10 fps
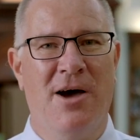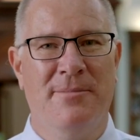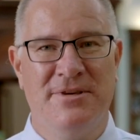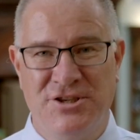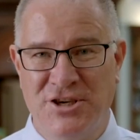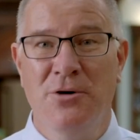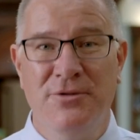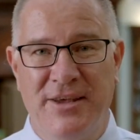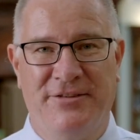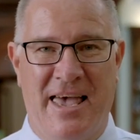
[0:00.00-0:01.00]
showed
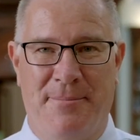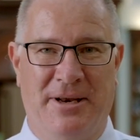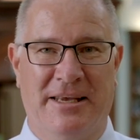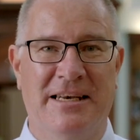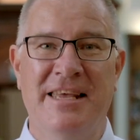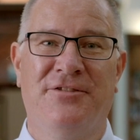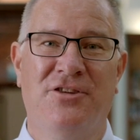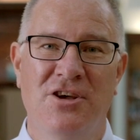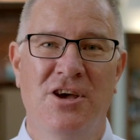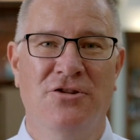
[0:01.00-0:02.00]
this happening, at least
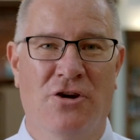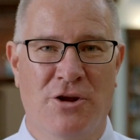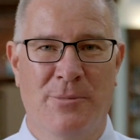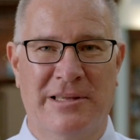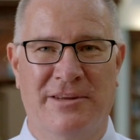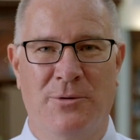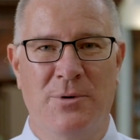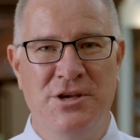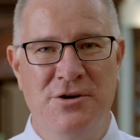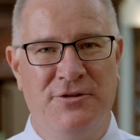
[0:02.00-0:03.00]
not the models that were
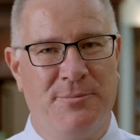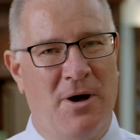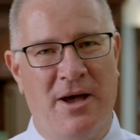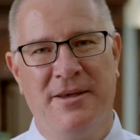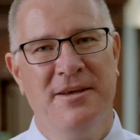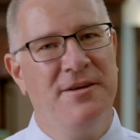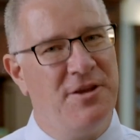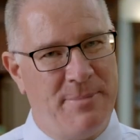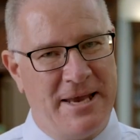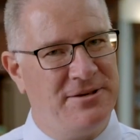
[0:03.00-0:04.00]
used by
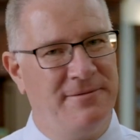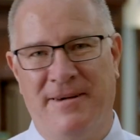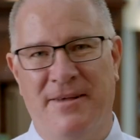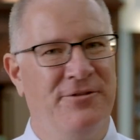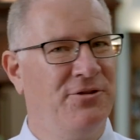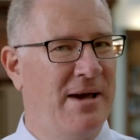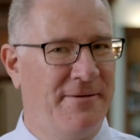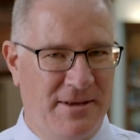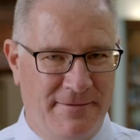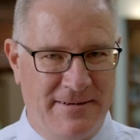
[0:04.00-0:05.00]
the pension funds who have
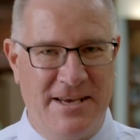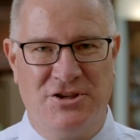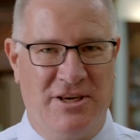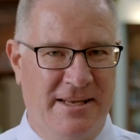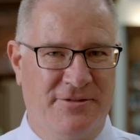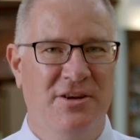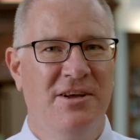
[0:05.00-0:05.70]
the inflation-linked